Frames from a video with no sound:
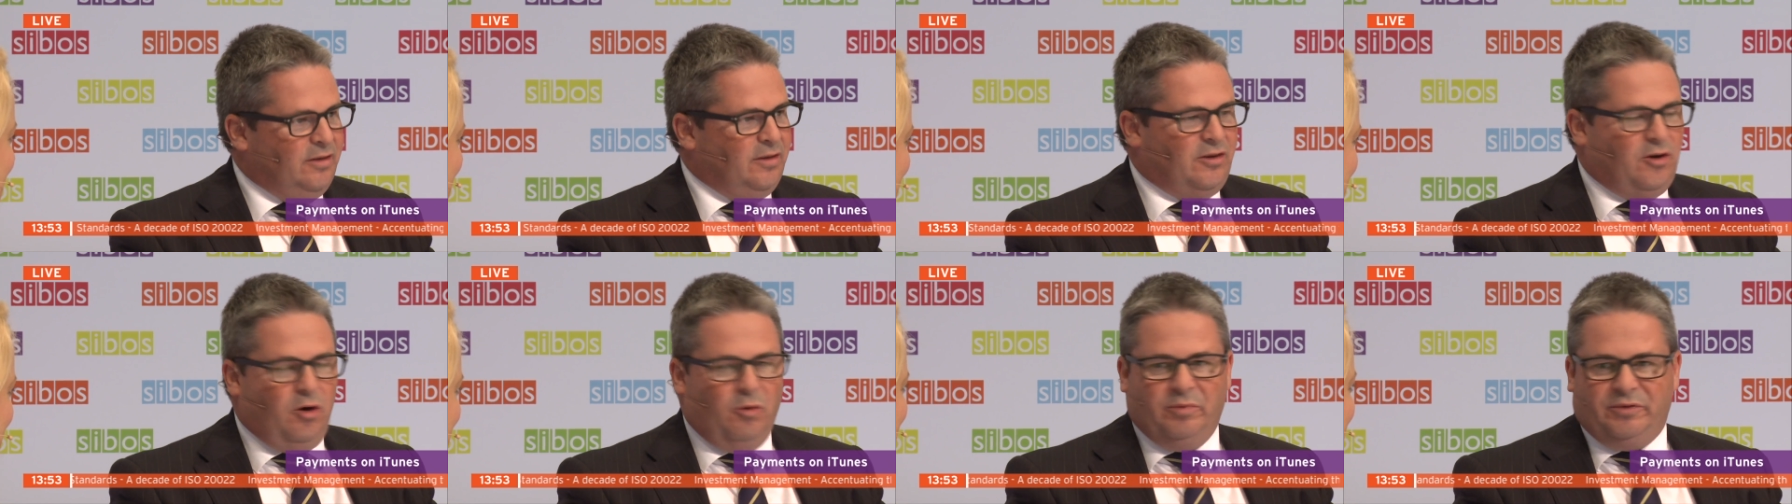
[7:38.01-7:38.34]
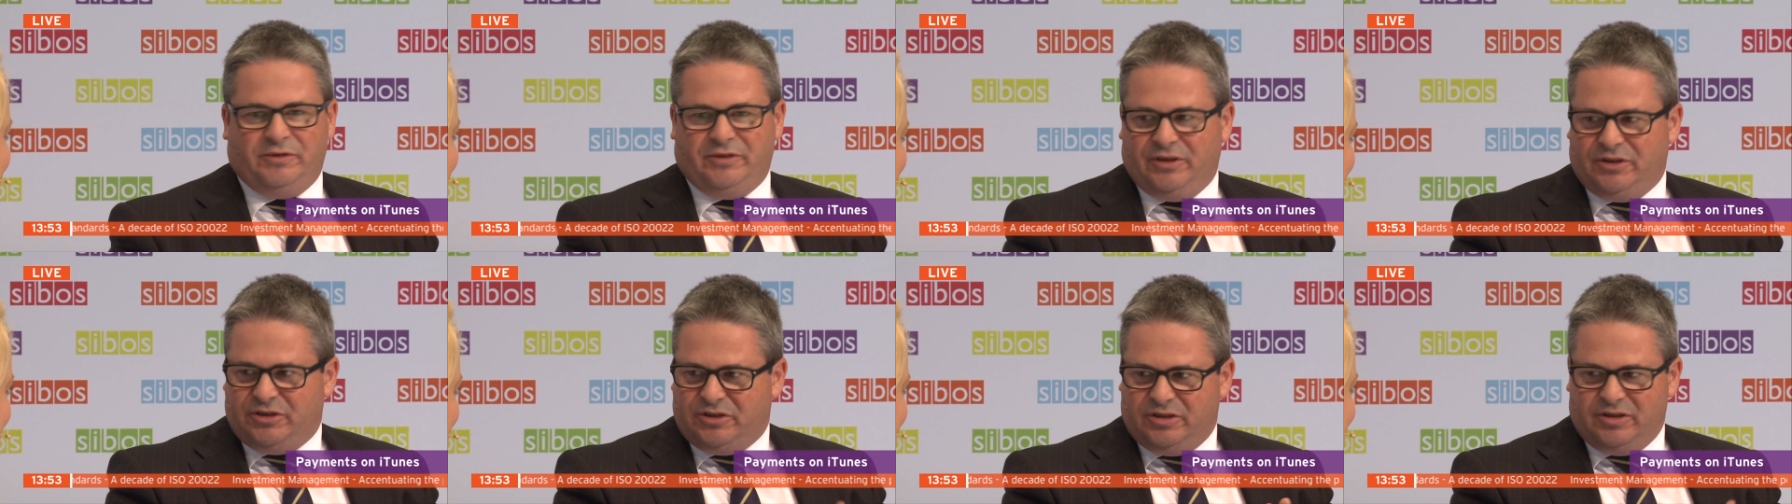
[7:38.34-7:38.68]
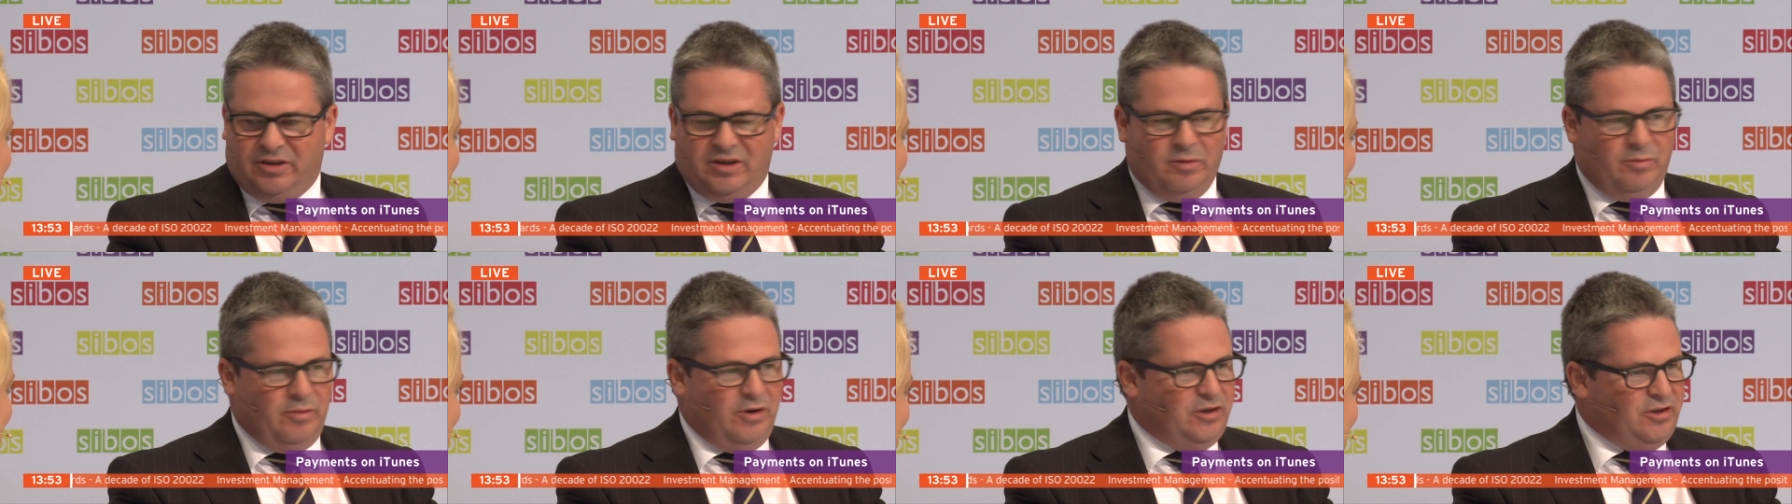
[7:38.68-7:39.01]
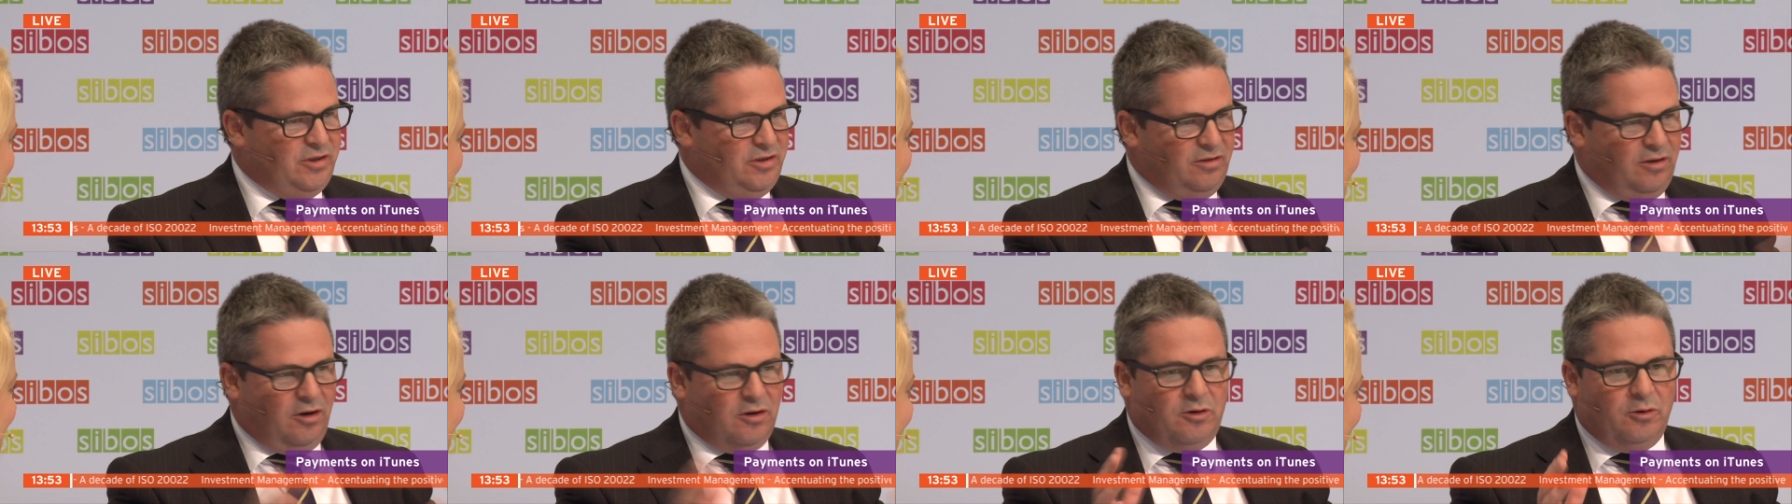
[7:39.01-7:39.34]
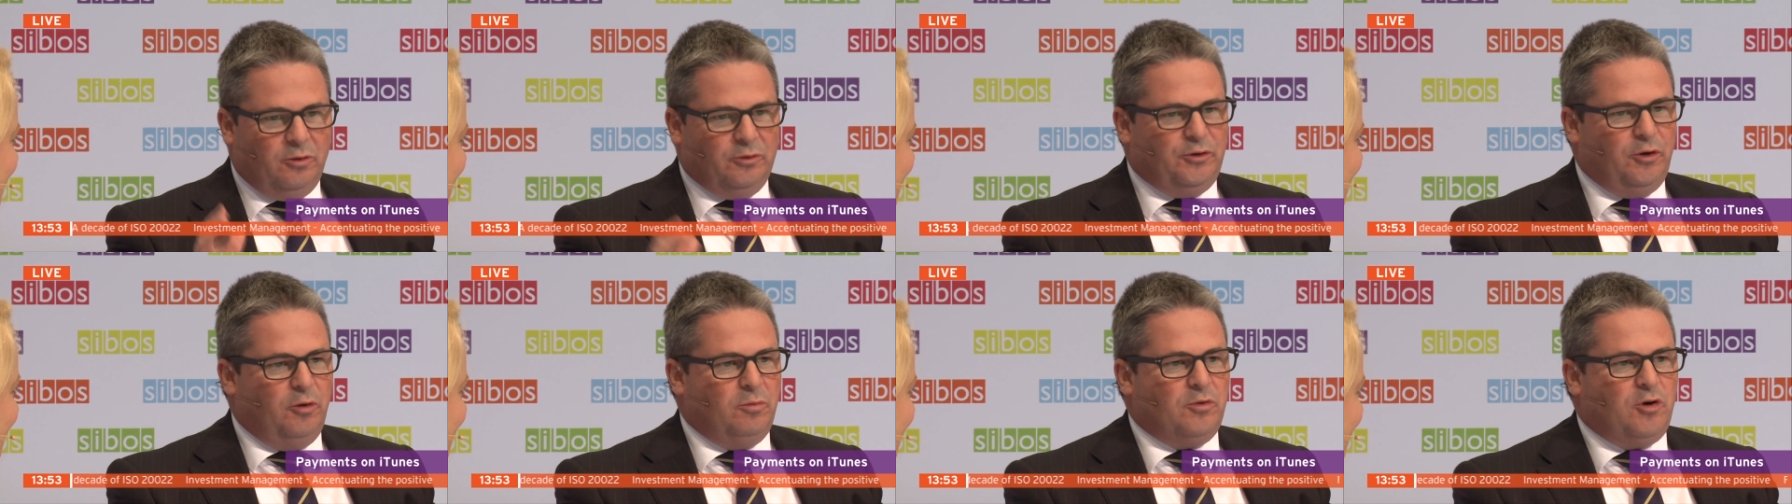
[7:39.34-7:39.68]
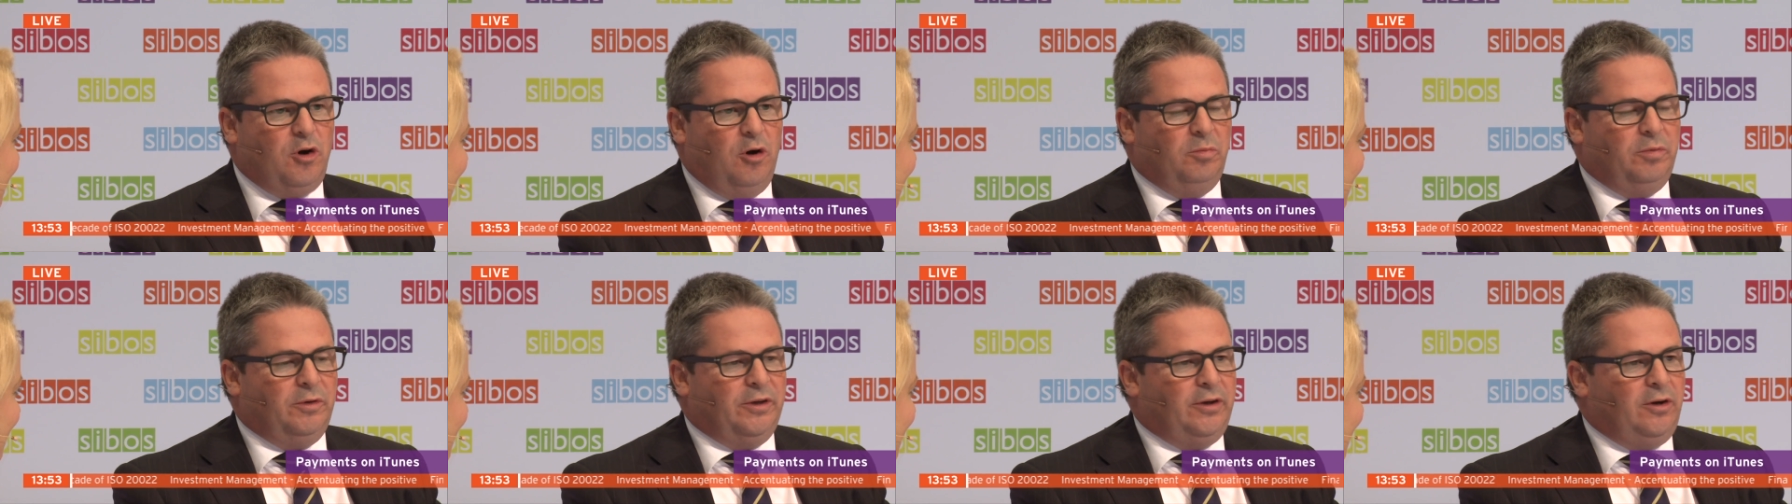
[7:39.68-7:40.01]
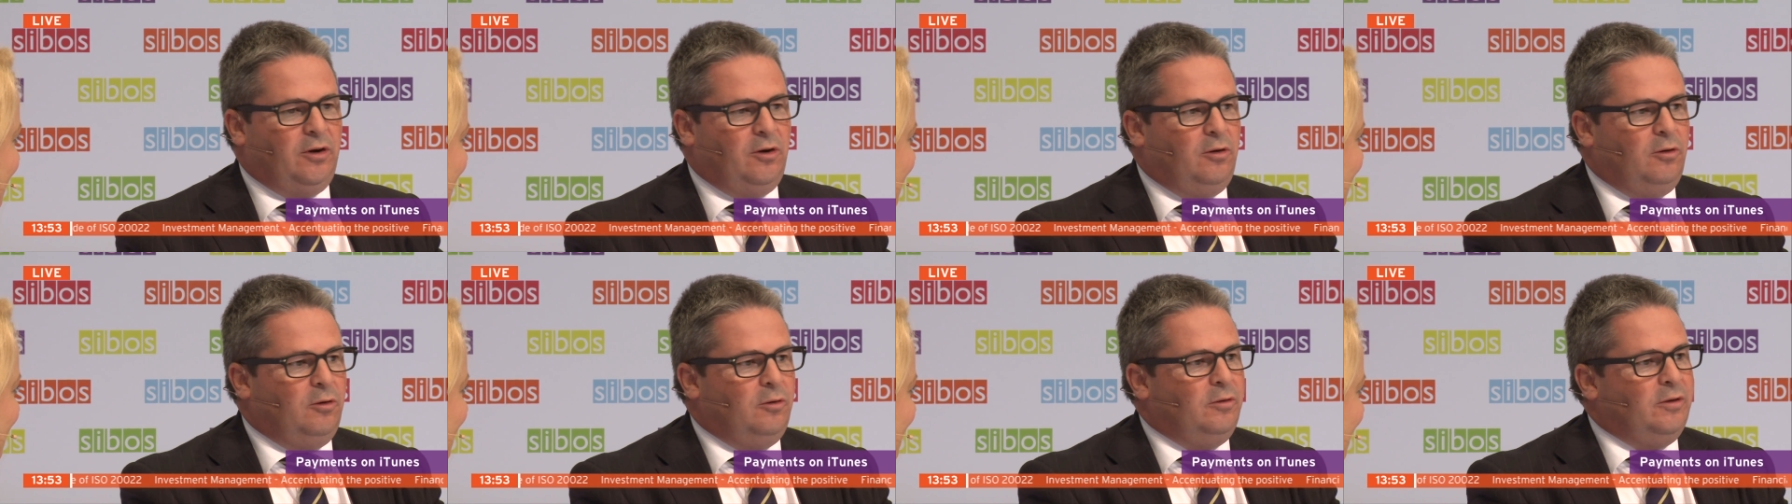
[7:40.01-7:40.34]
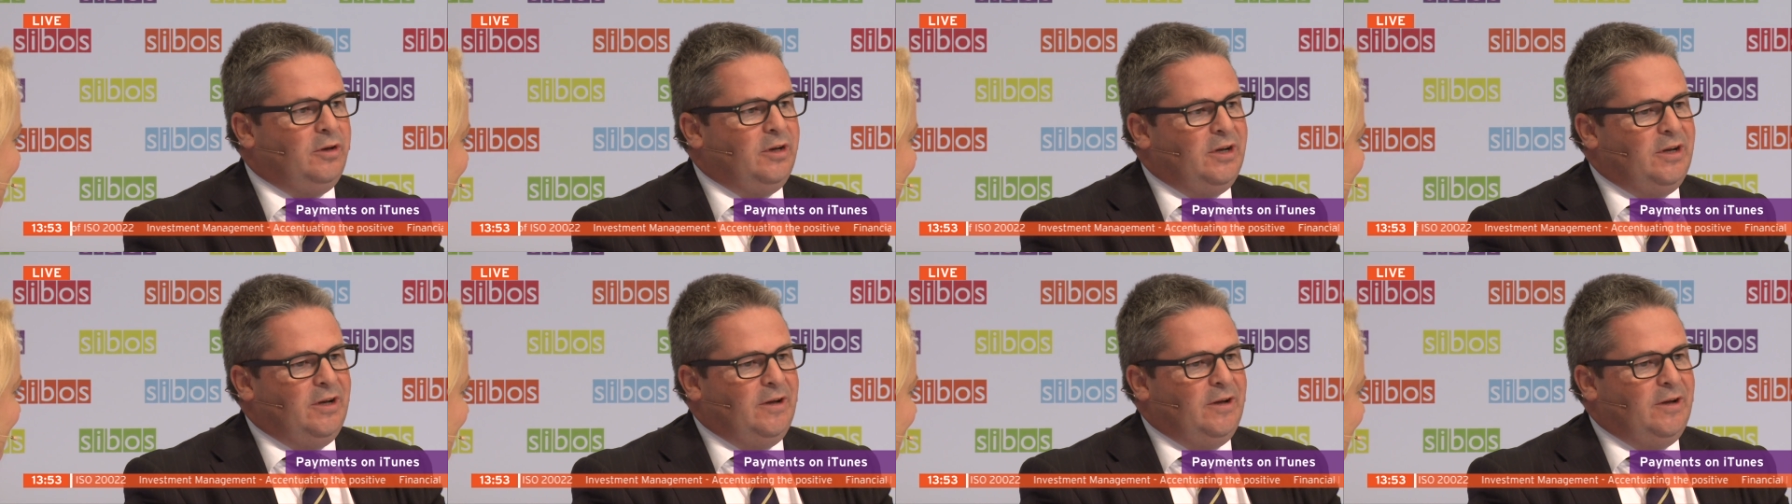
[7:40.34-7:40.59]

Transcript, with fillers: the Competition Commission, Uncle Tom Cobley and all.